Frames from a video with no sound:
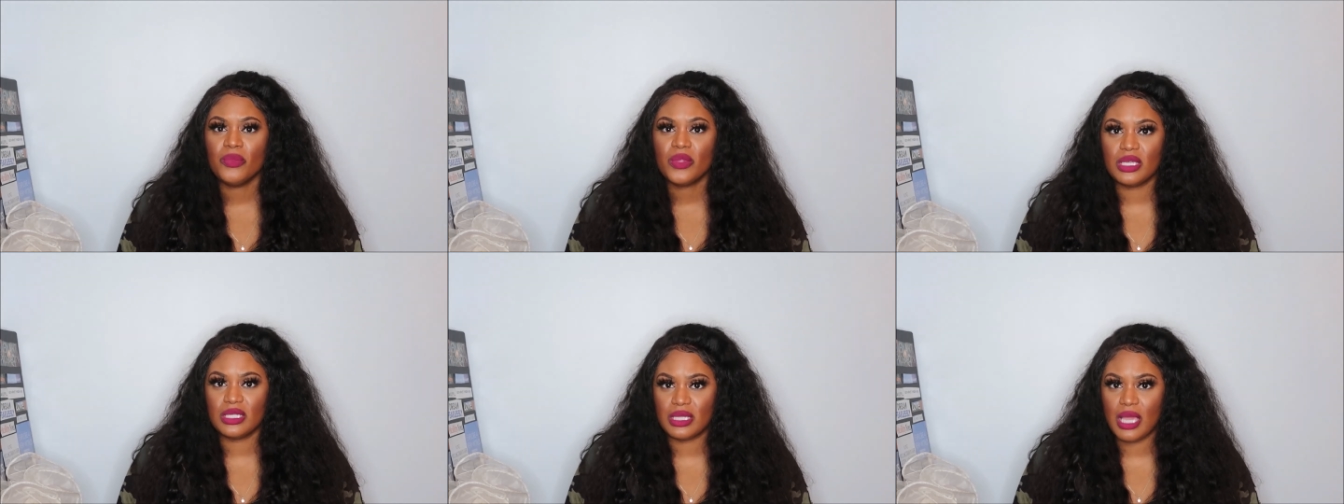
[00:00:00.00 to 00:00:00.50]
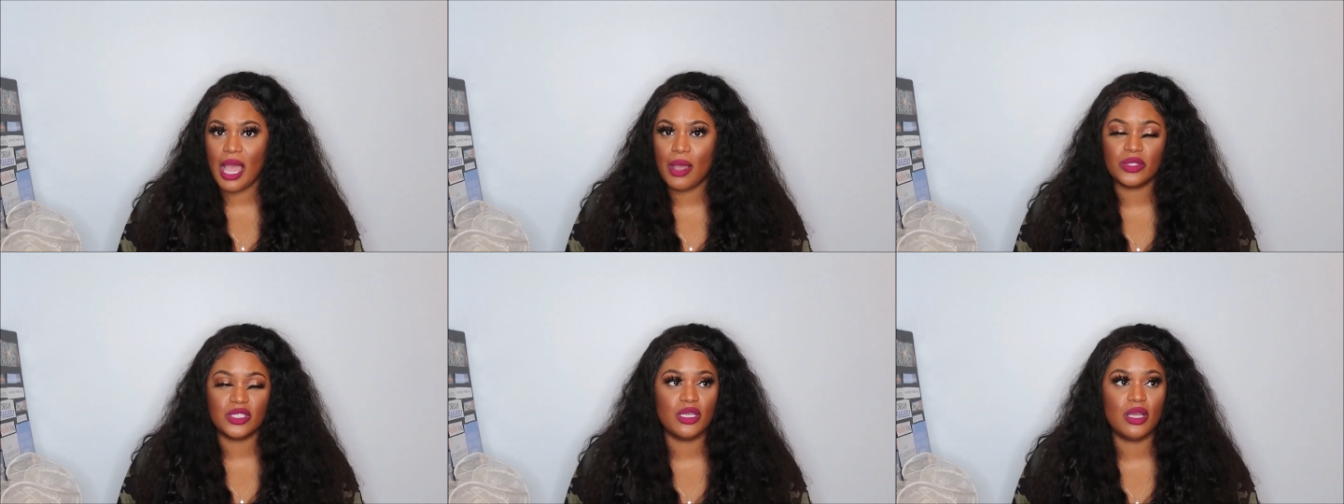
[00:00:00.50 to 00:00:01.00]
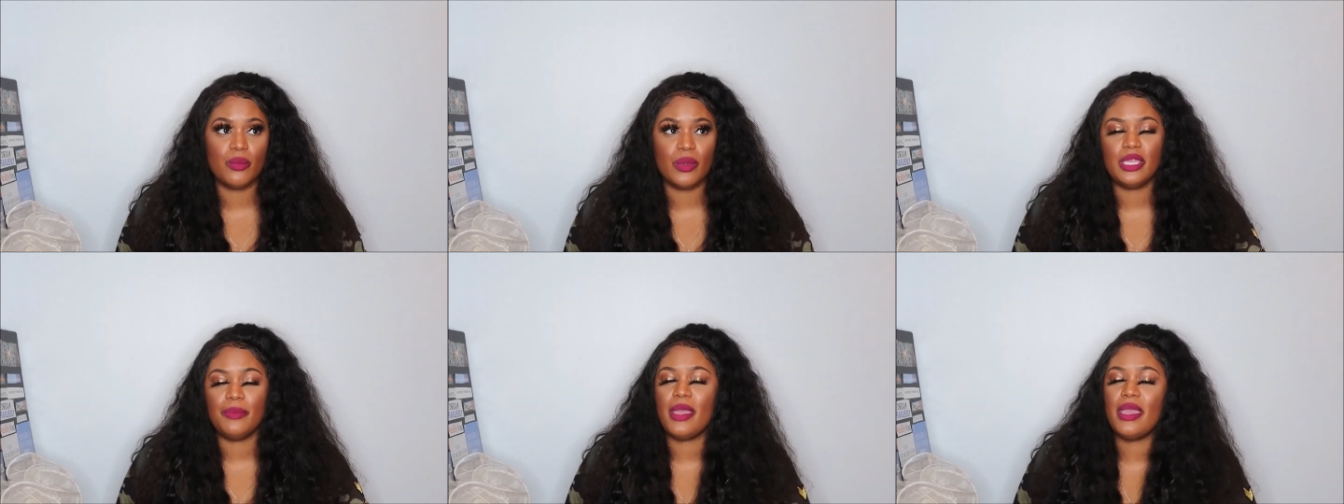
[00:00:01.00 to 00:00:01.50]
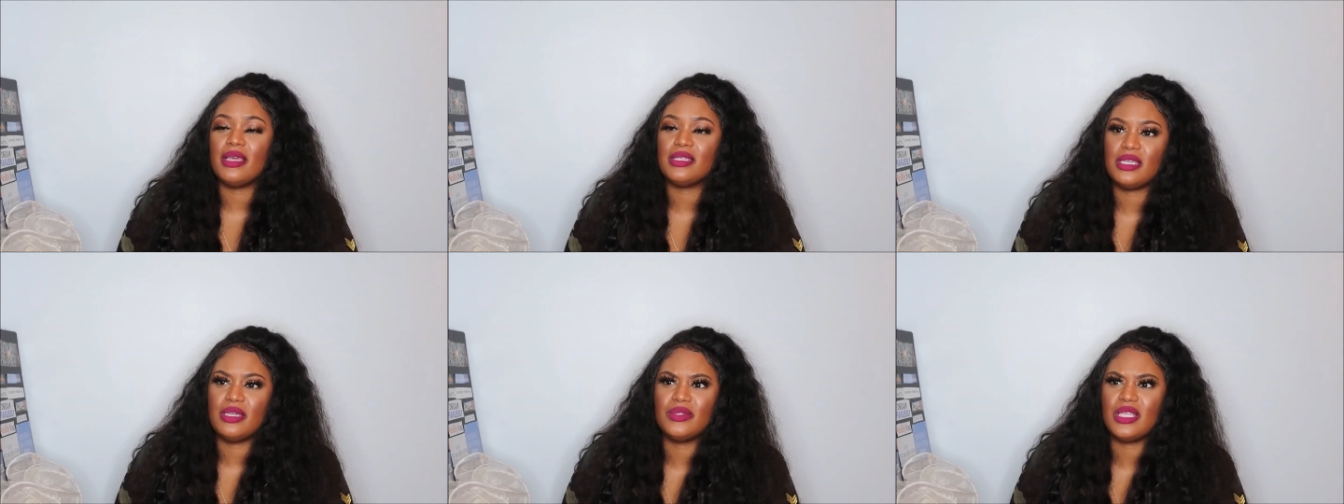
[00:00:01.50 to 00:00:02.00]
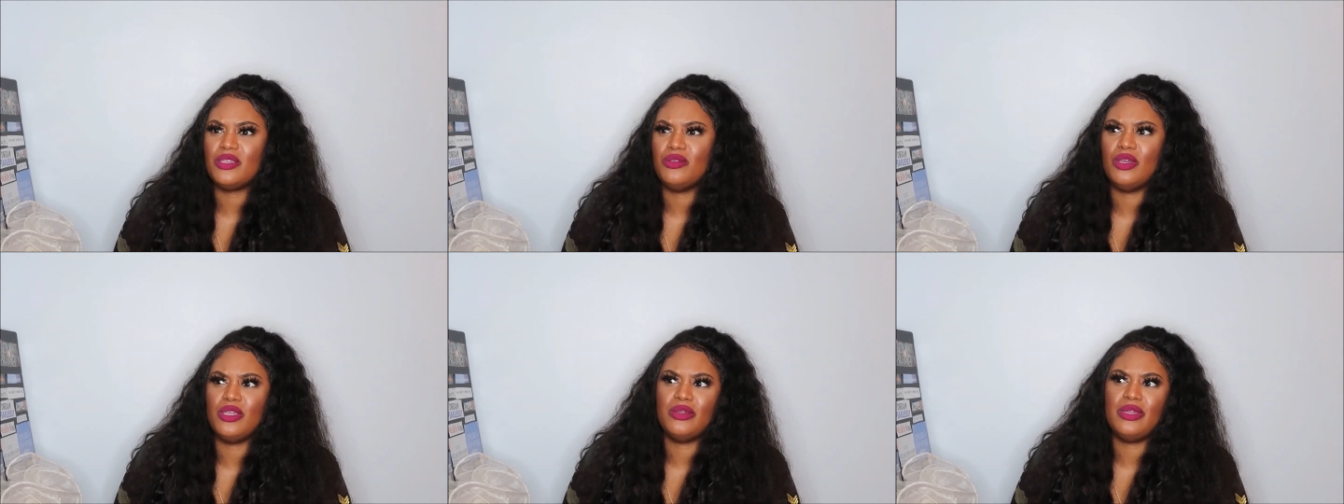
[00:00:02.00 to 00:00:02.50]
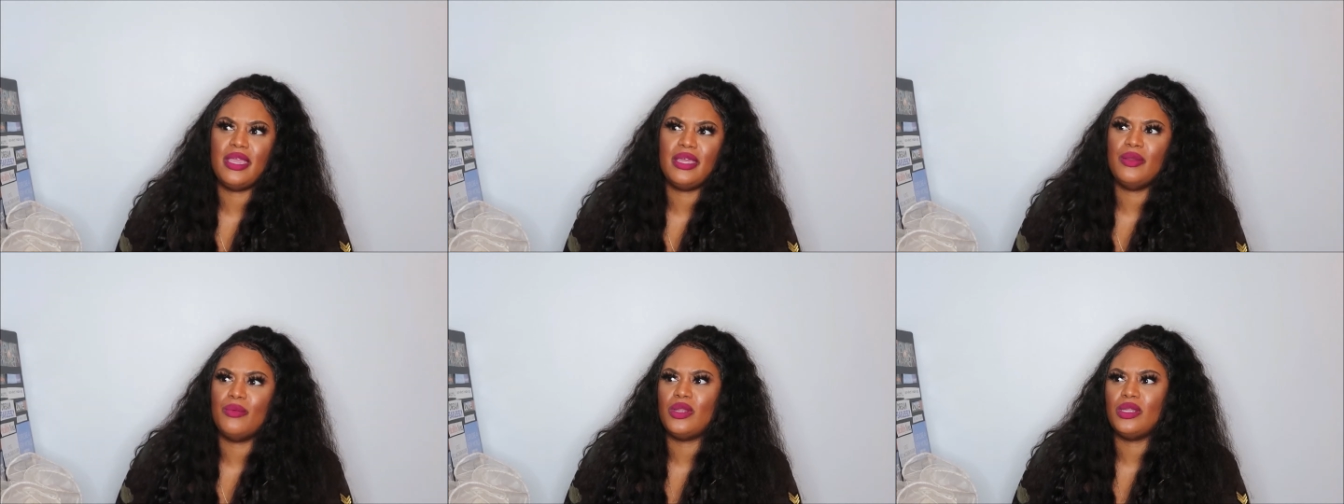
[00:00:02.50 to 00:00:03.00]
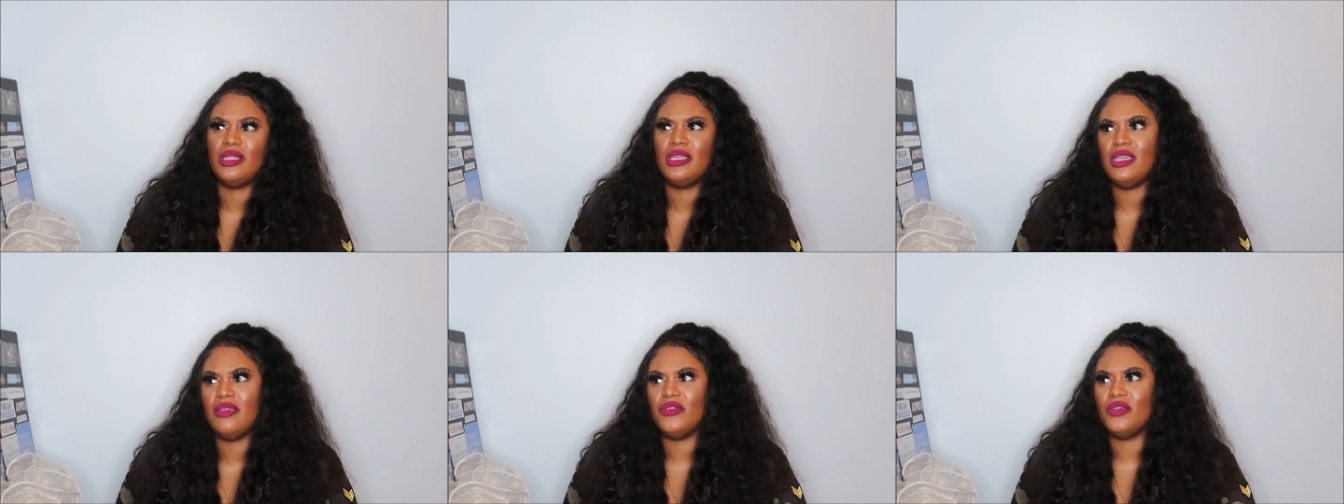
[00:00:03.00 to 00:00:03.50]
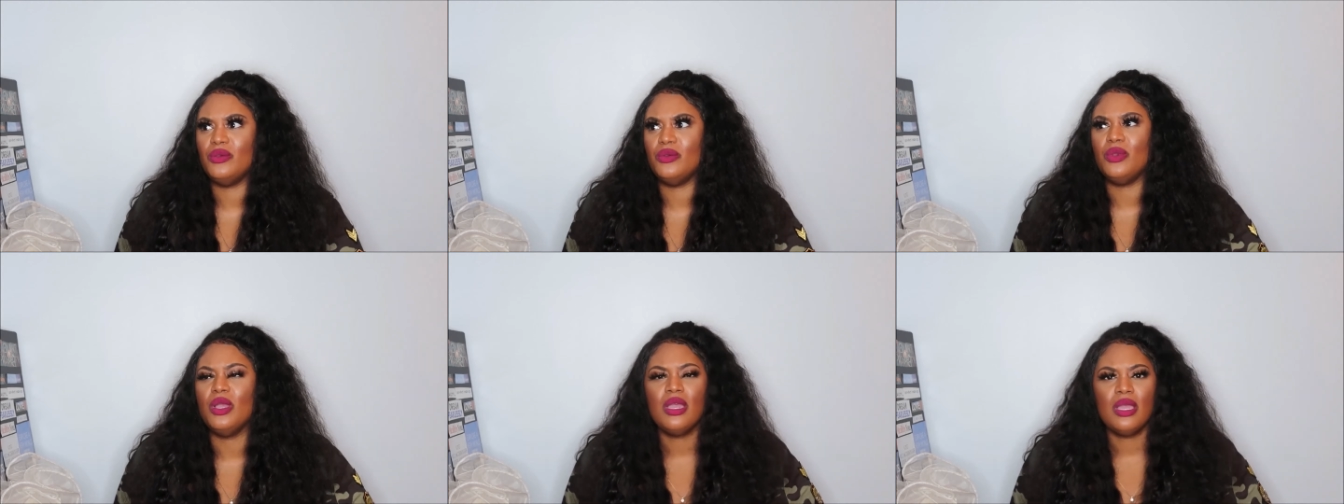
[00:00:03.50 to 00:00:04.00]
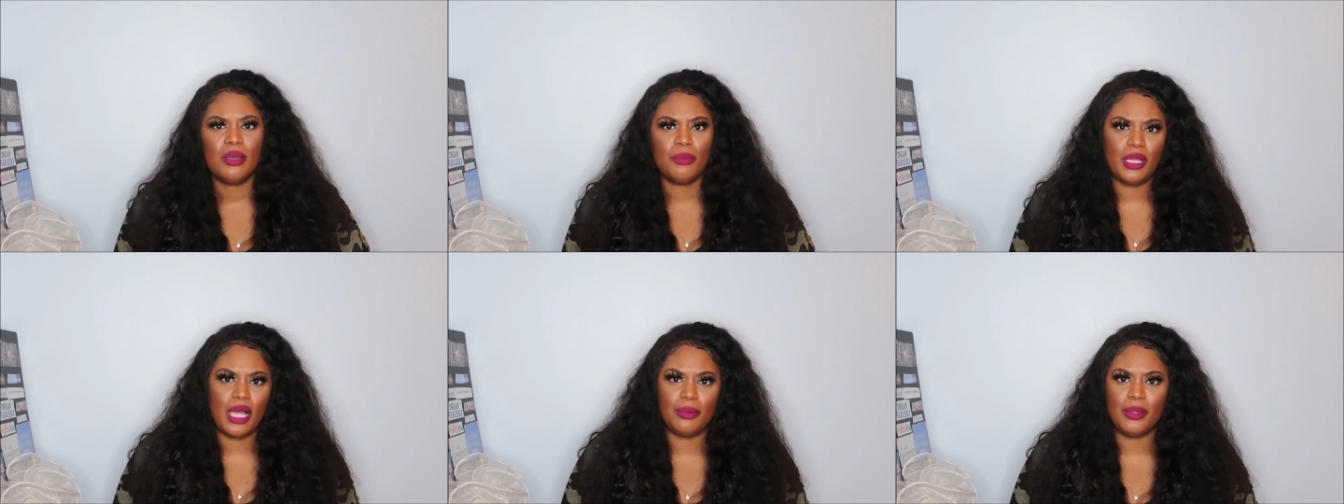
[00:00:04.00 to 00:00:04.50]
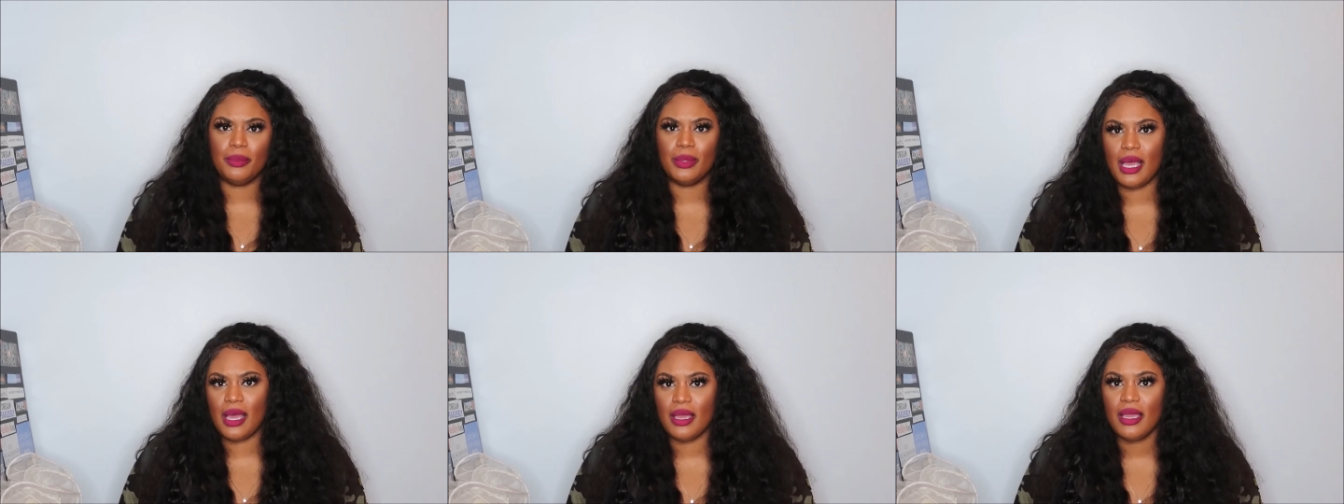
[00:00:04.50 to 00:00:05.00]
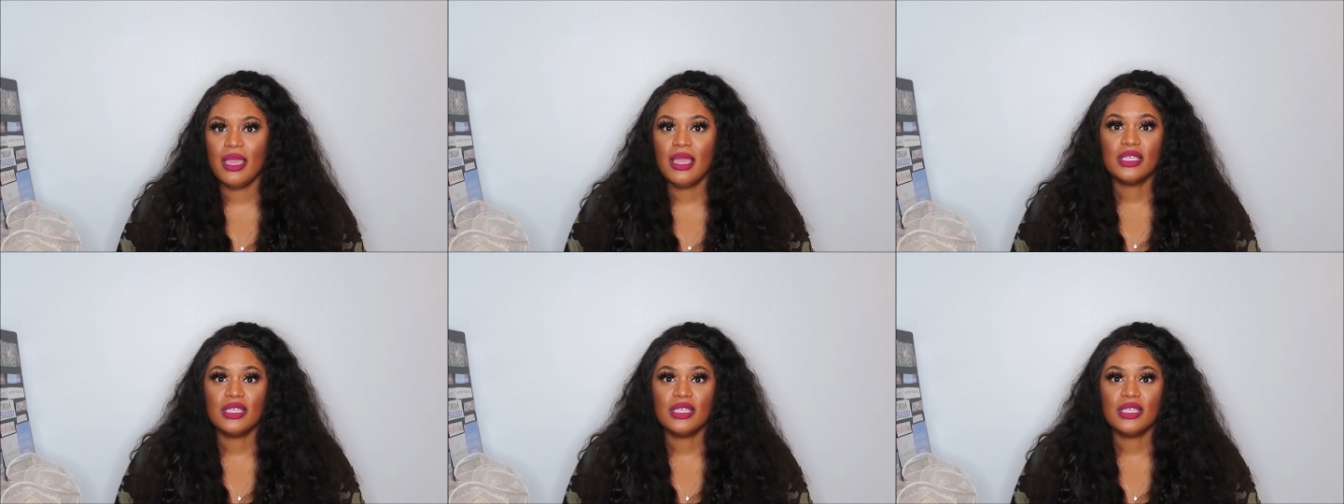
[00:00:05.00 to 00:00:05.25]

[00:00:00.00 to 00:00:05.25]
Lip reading: because I was young when he passed, and he was like, you know, your dad didn't want to leave you, blah blah blah.